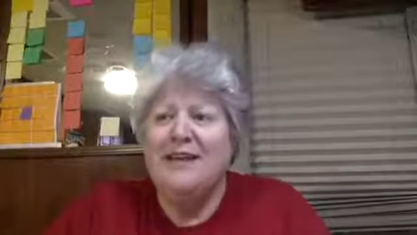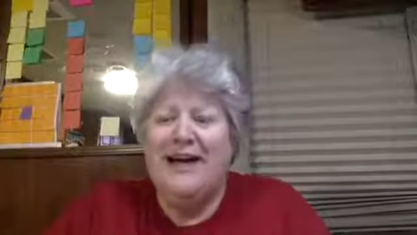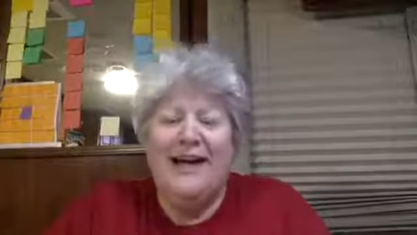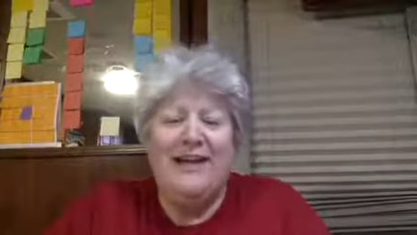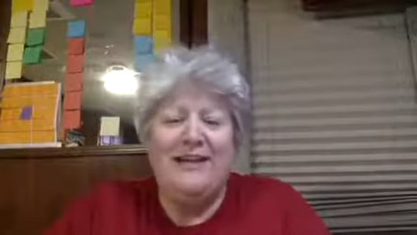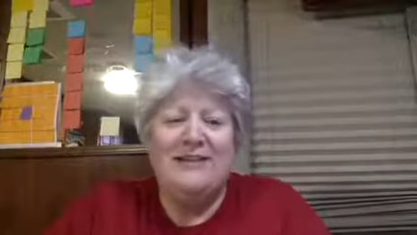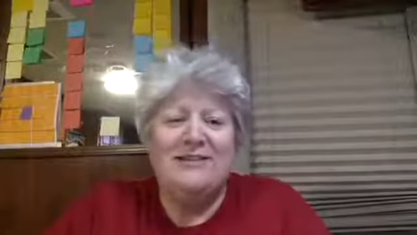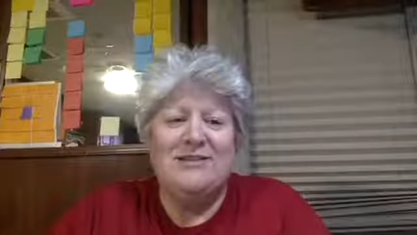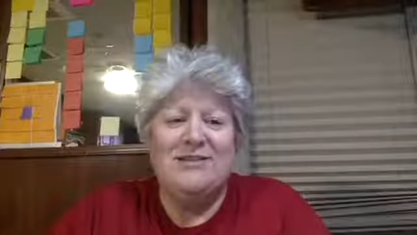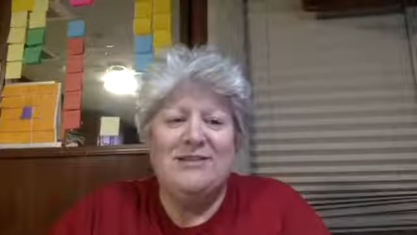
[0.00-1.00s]
And
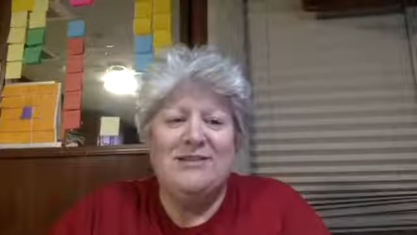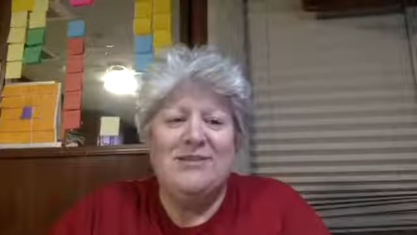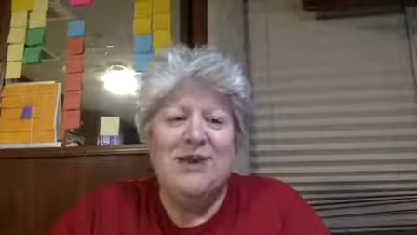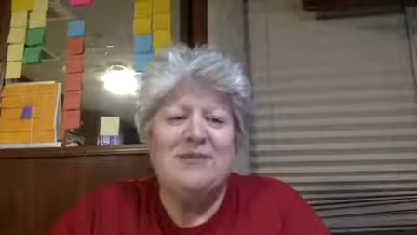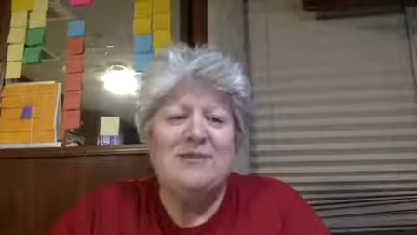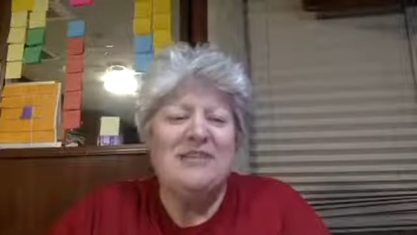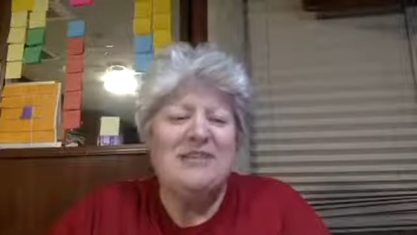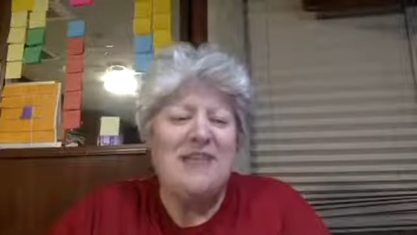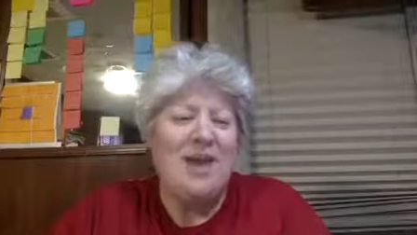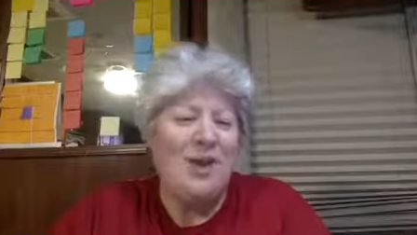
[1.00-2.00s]
so I just thought, I'm just gonna
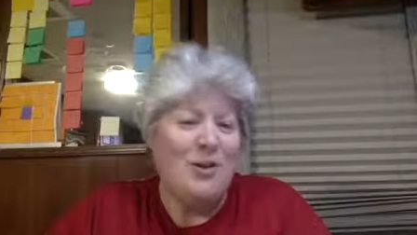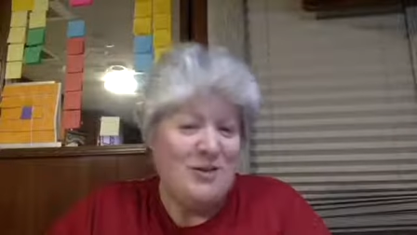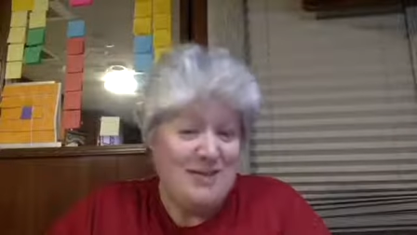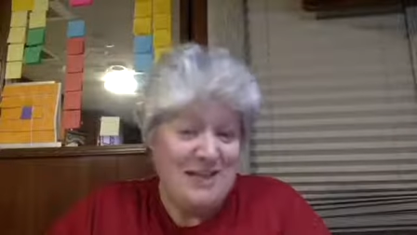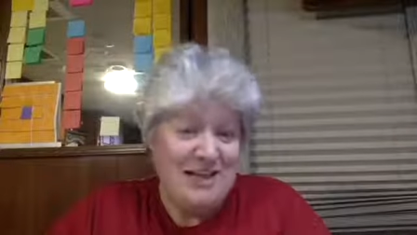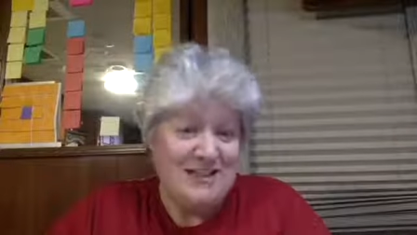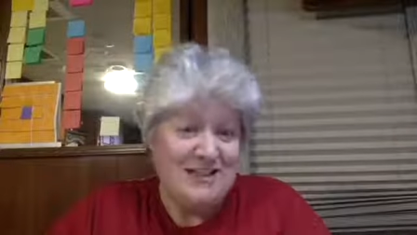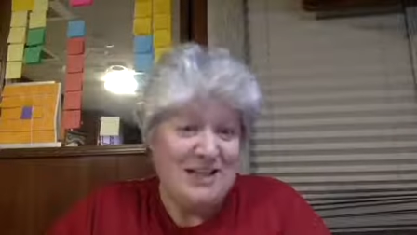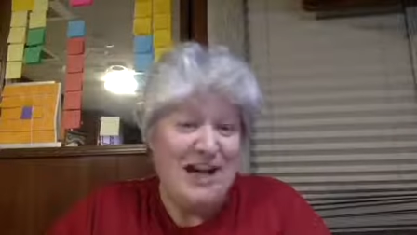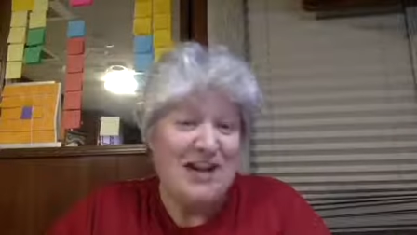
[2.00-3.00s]
see how long this
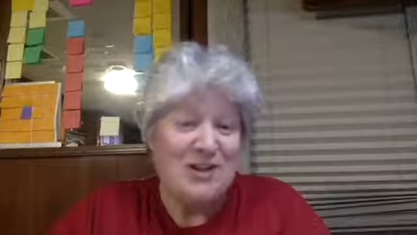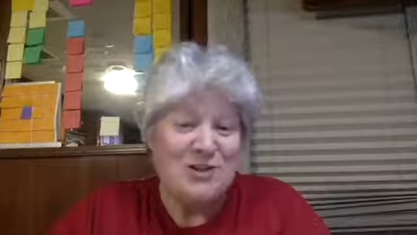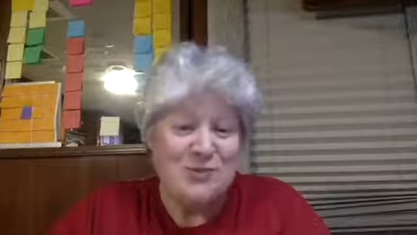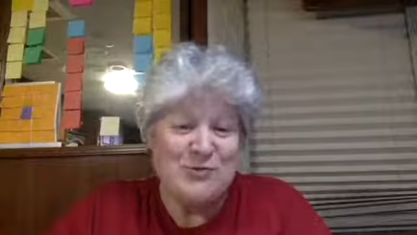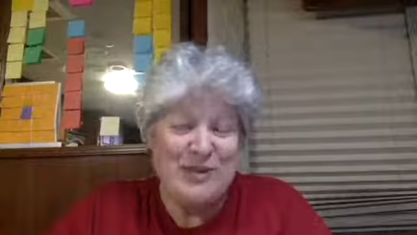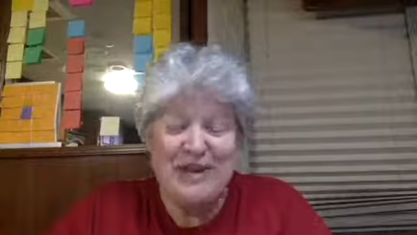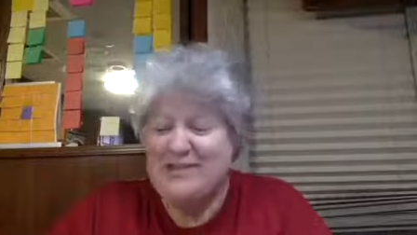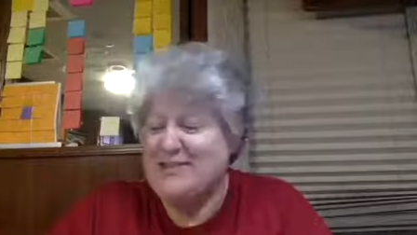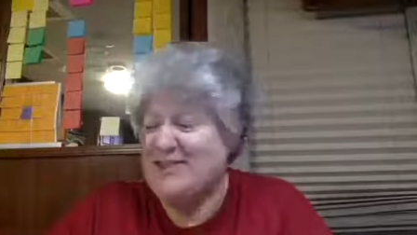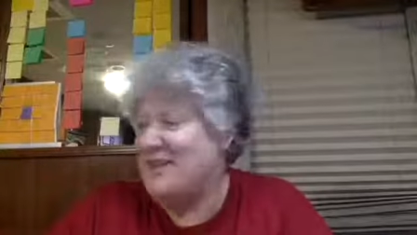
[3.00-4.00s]
lasts. I got to read,
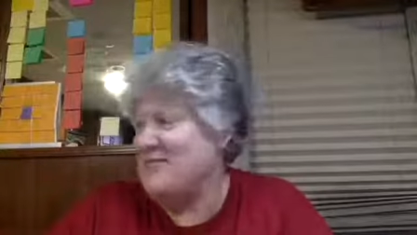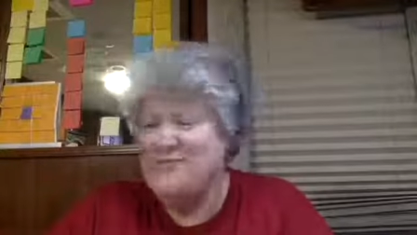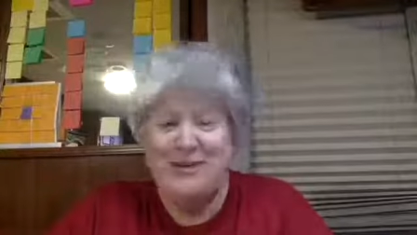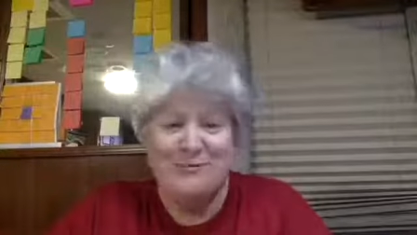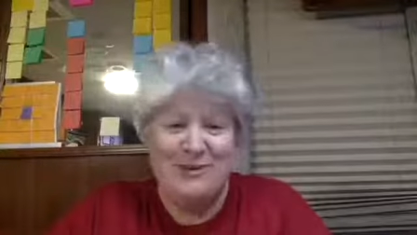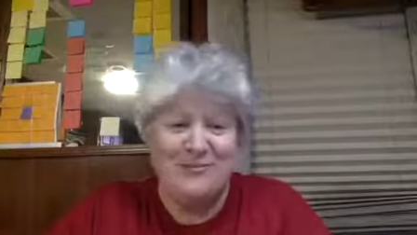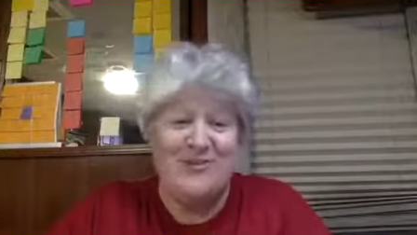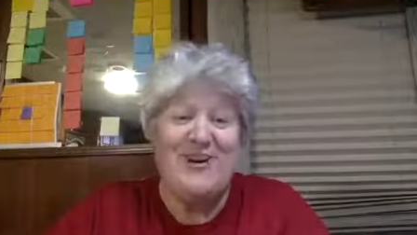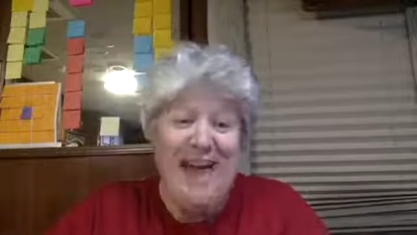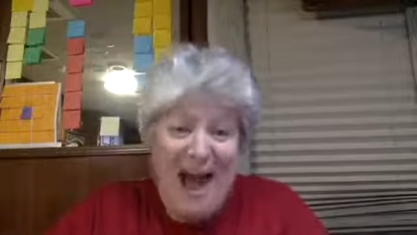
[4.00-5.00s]
and so I laid in bed and read
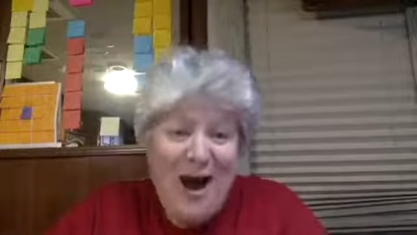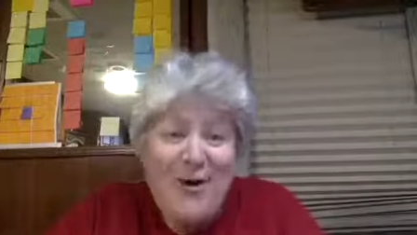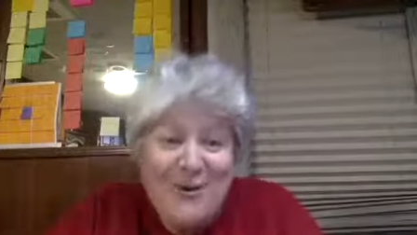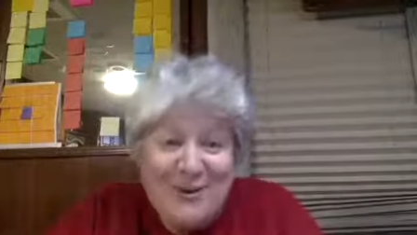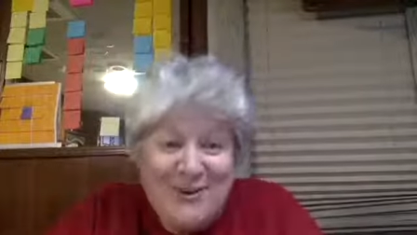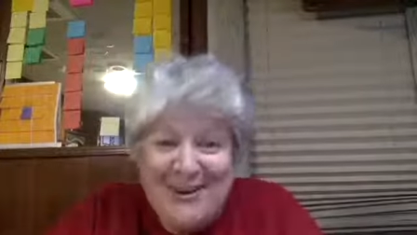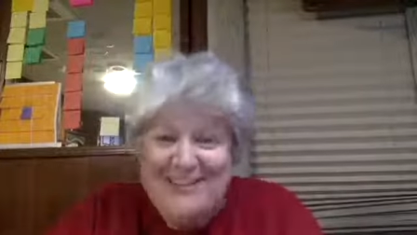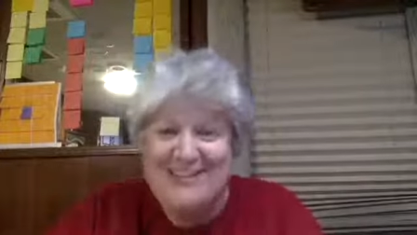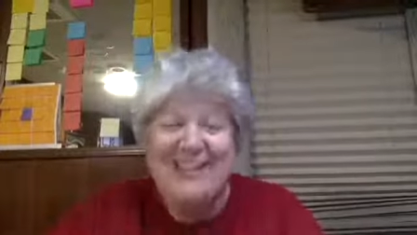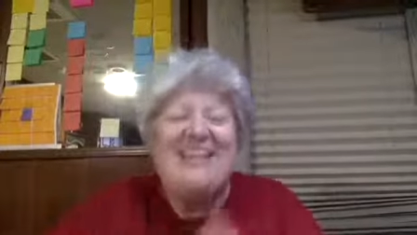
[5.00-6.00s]
for an hour. I
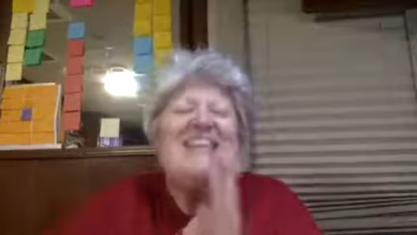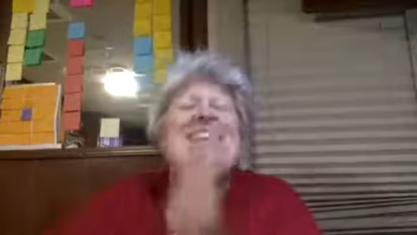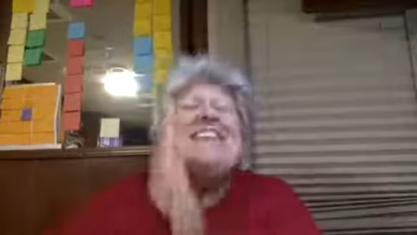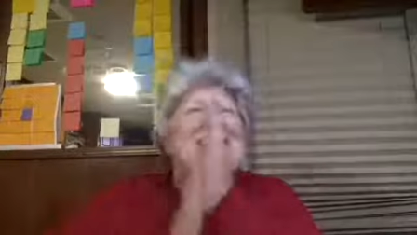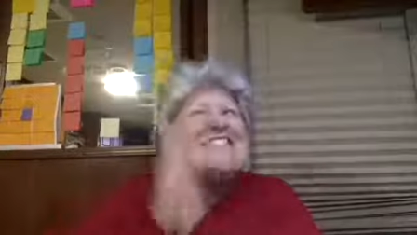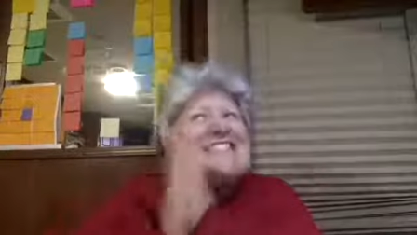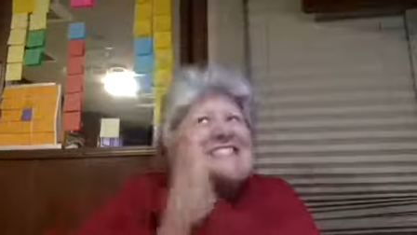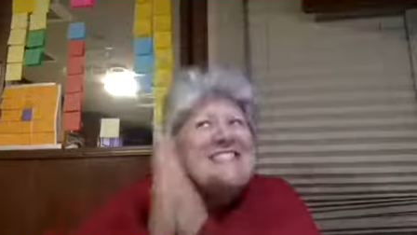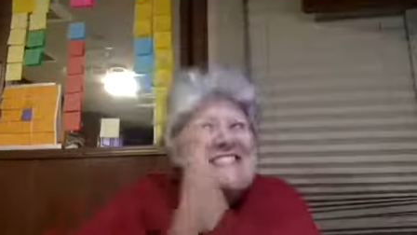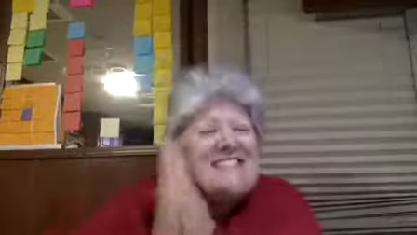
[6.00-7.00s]
was like, yes.
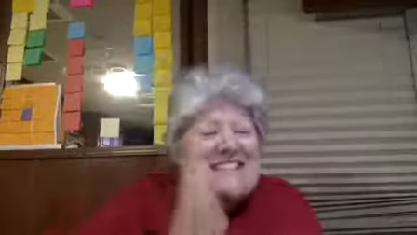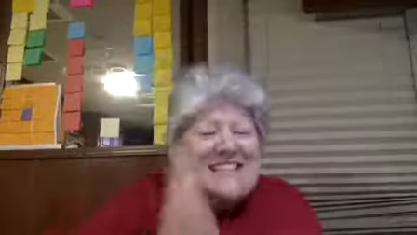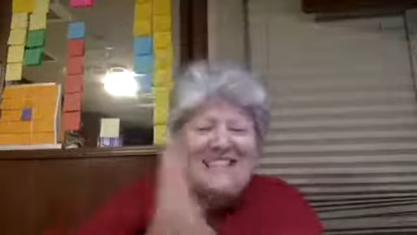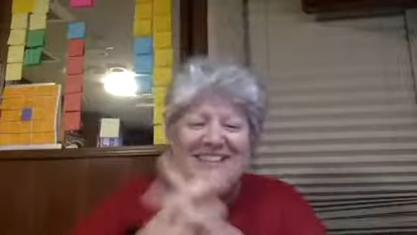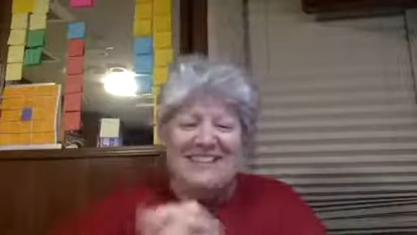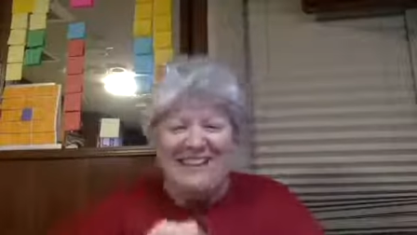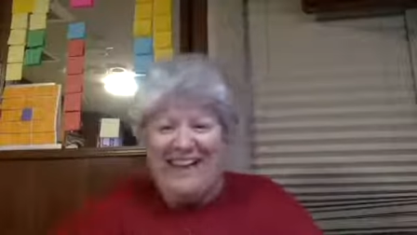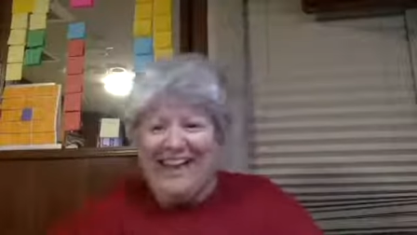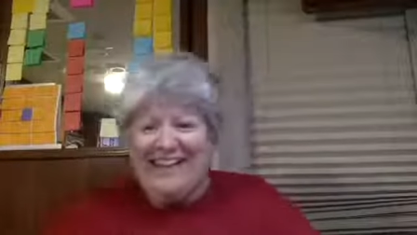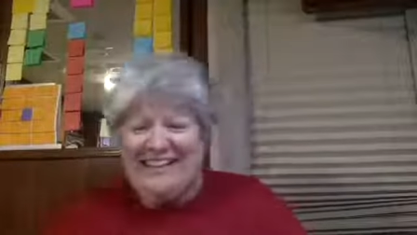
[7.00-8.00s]

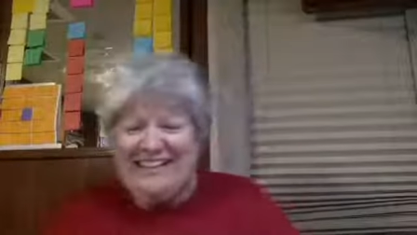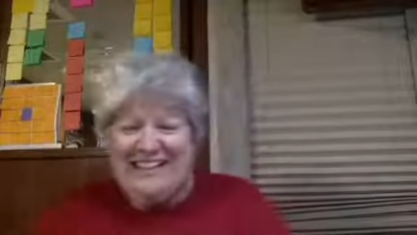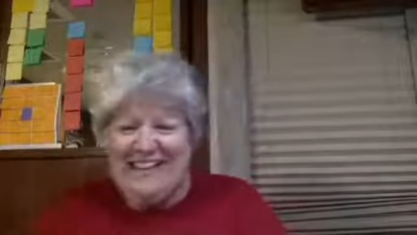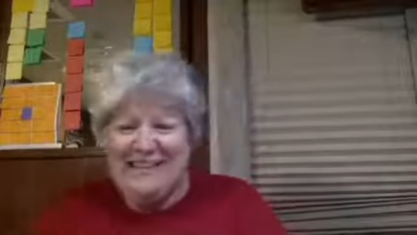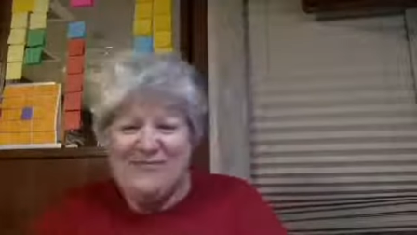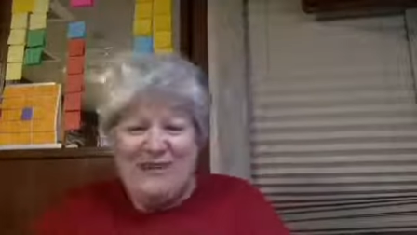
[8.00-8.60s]
And my